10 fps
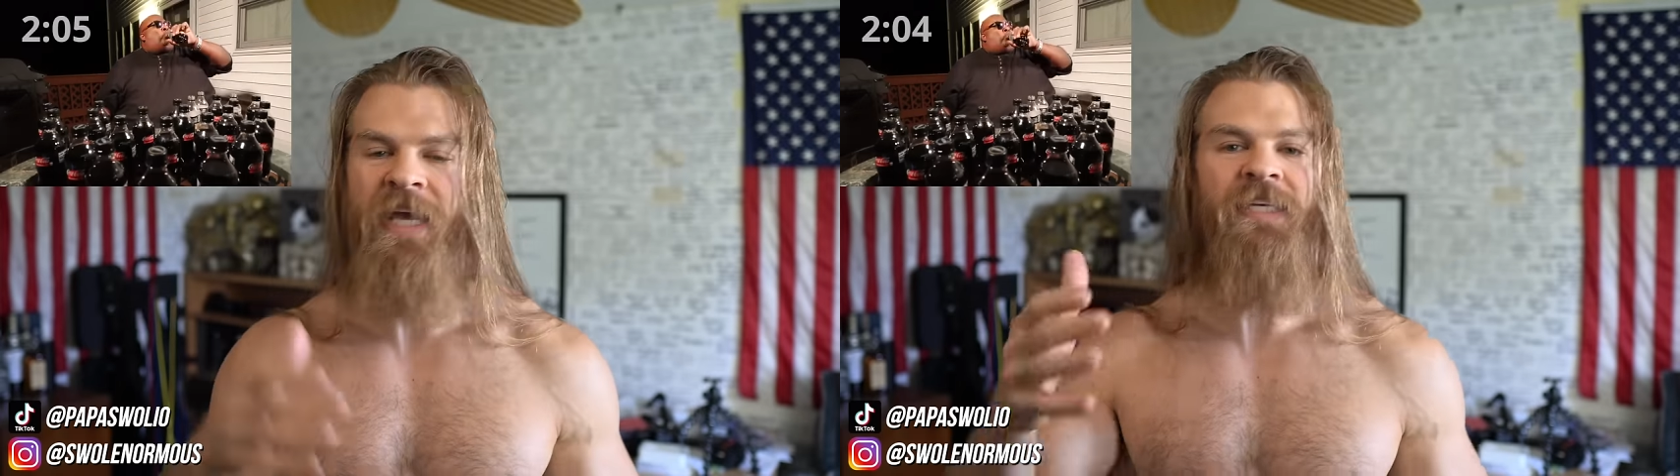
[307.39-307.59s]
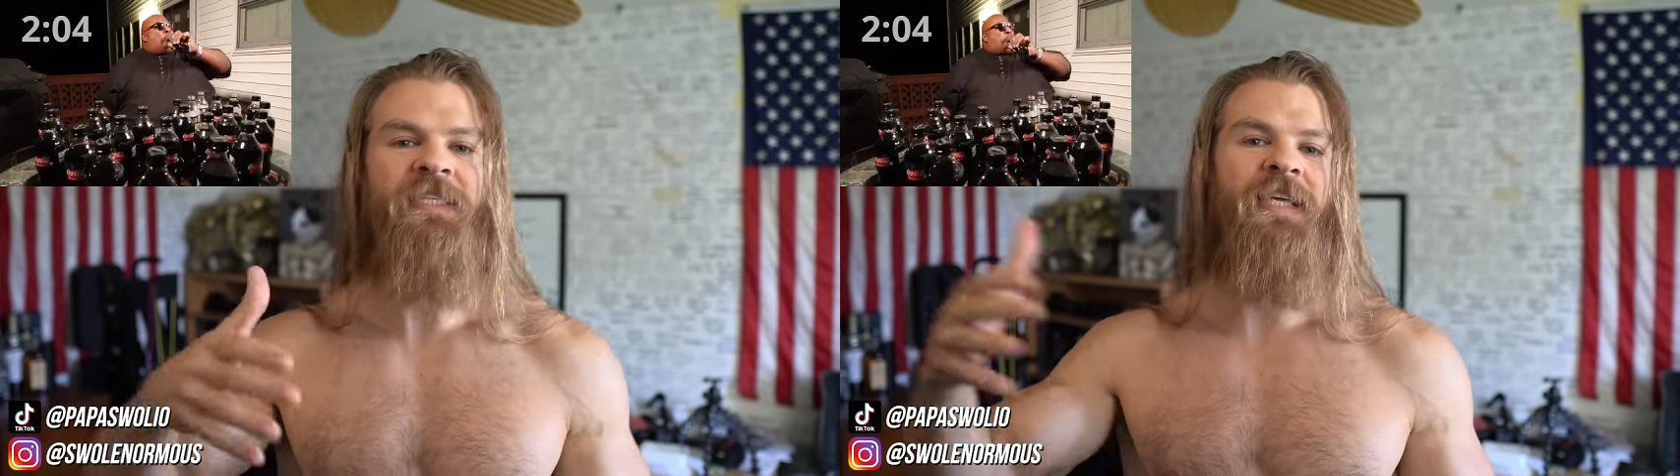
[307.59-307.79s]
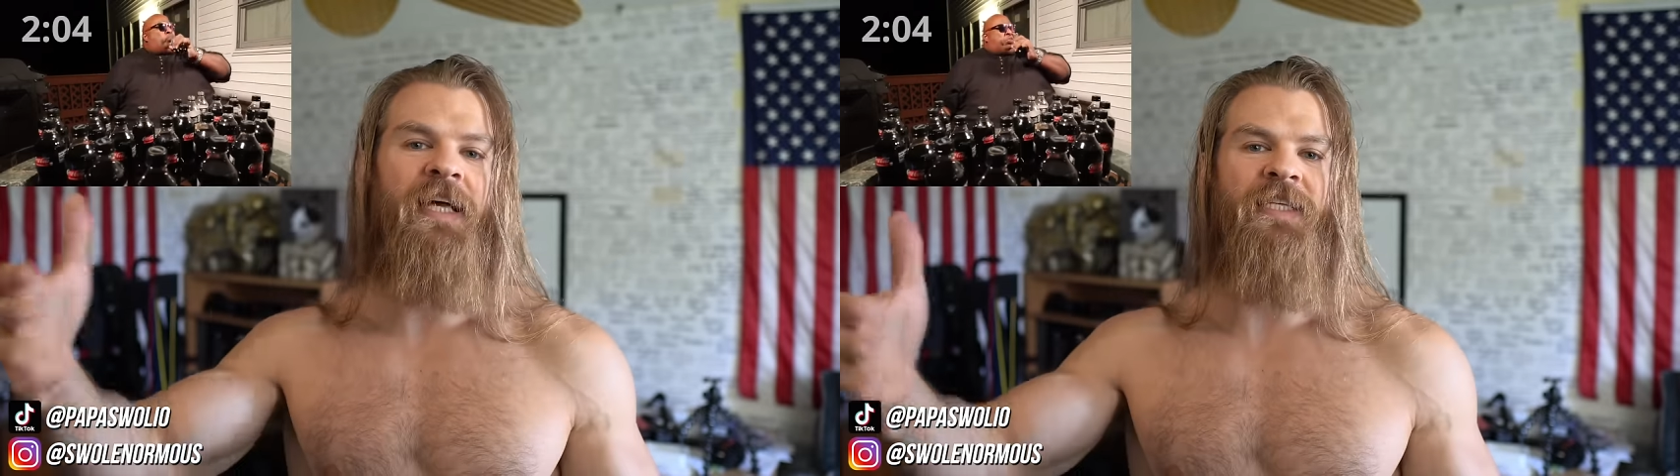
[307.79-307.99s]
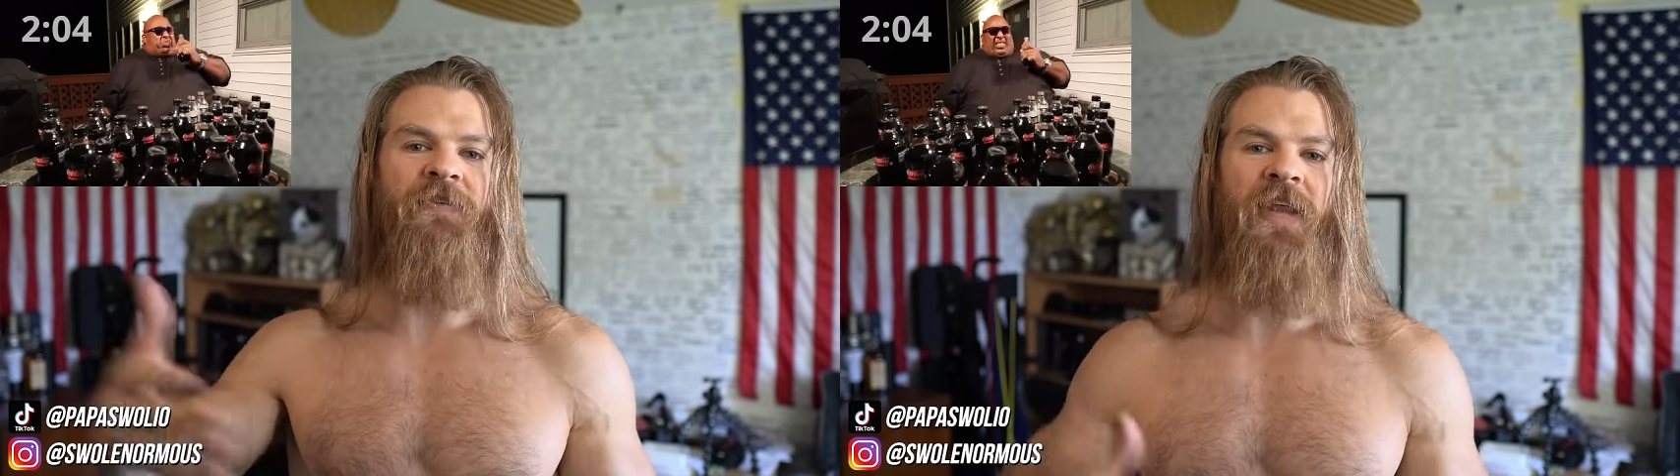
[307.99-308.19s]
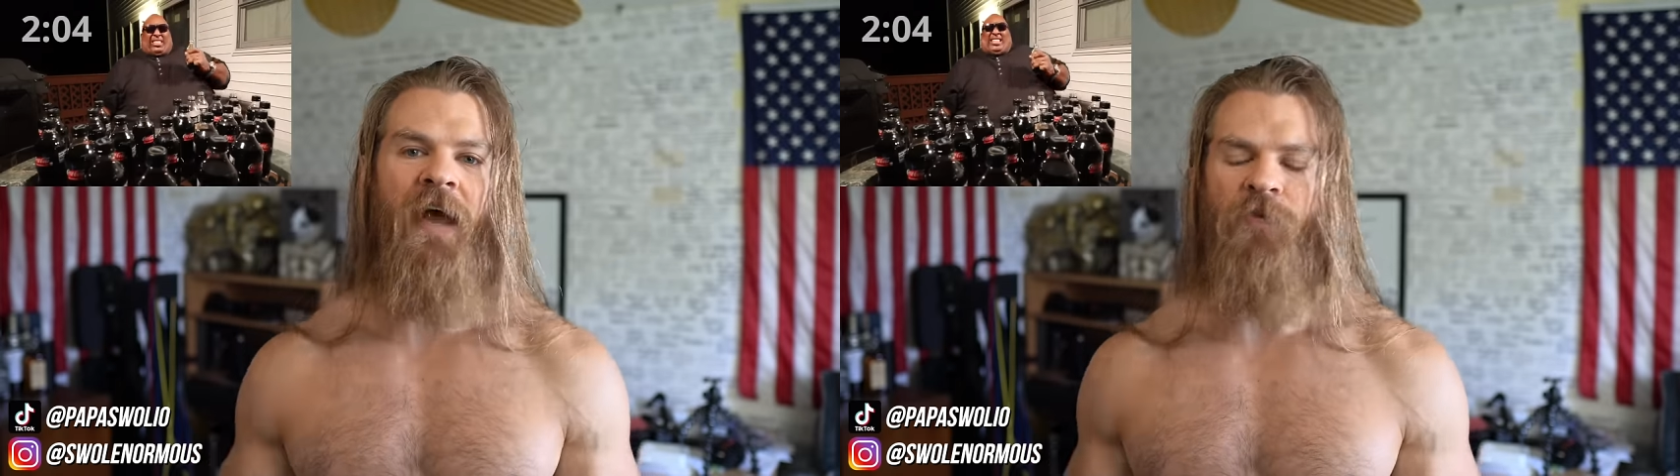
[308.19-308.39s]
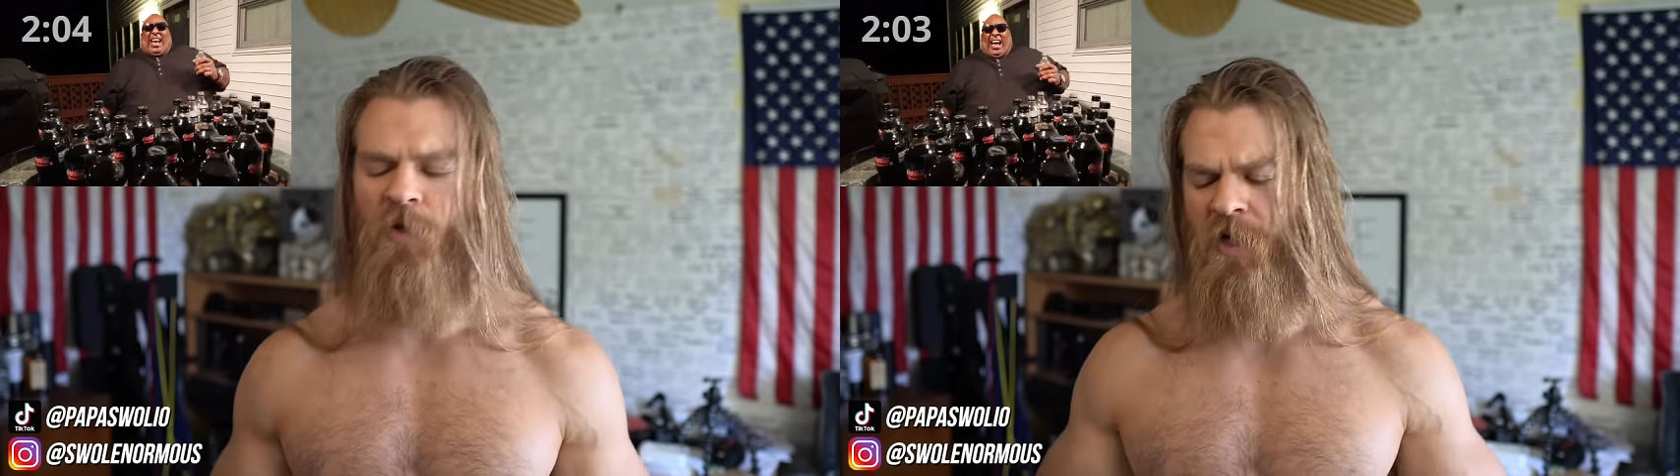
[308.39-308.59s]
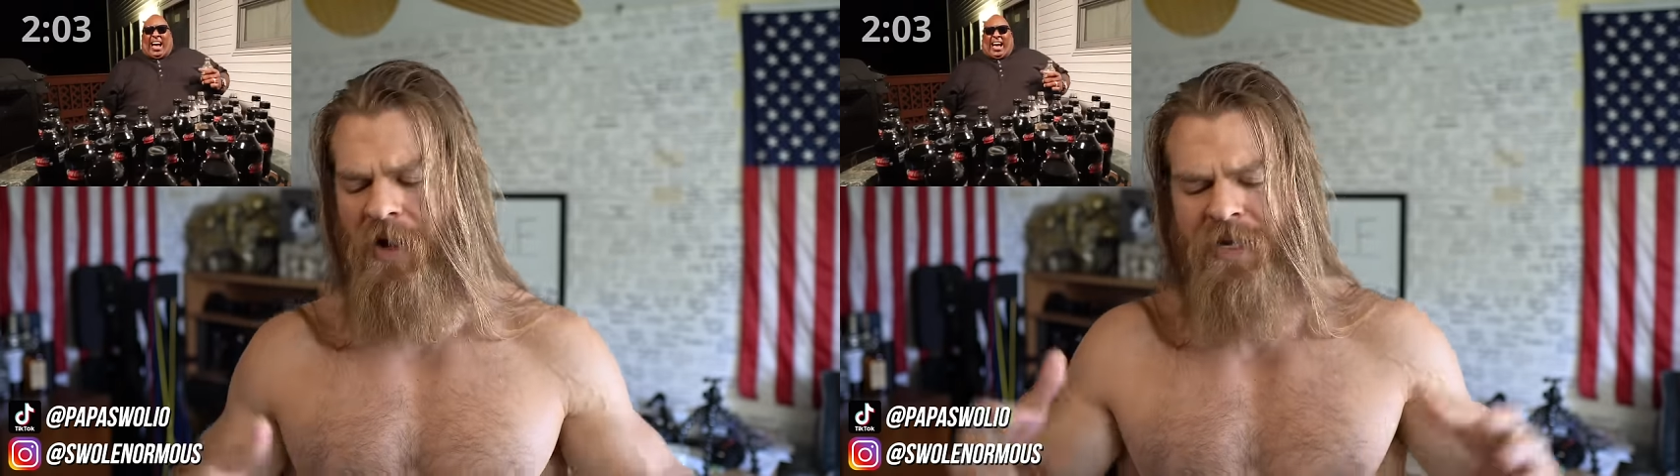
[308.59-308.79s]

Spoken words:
He says even afterwards, all right,